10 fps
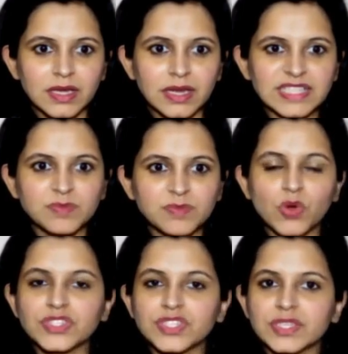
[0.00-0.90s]
Let's move
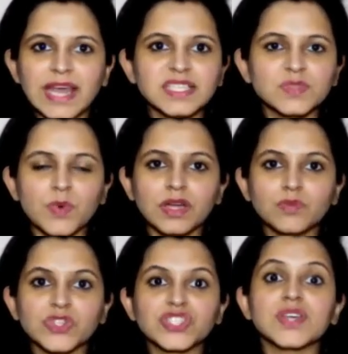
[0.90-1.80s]
on to the next word,
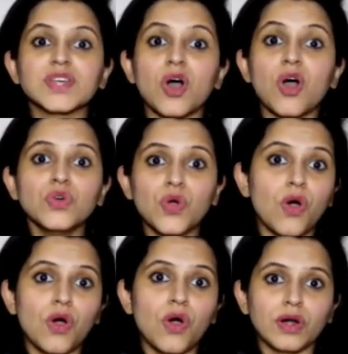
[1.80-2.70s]
which is
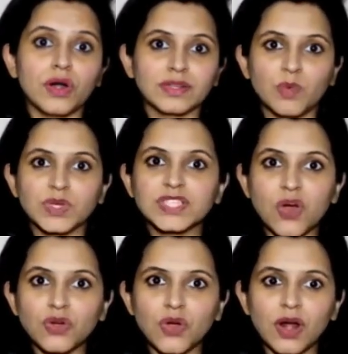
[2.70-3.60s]
encore. Now, what is
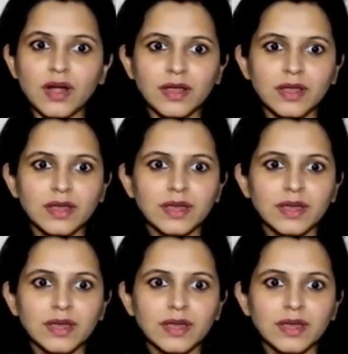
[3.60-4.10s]
encore?